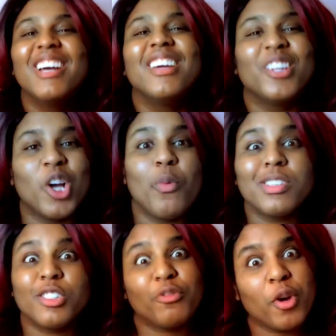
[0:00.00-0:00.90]
You know,
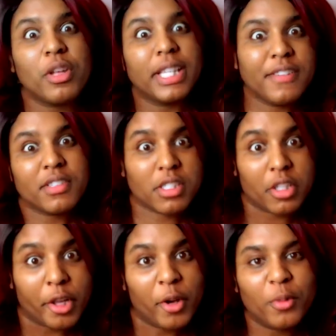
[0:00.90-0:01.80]
once the Rona leaves us
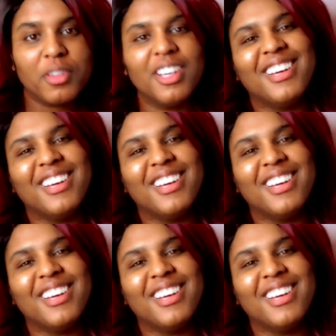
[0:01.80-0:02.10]
alone.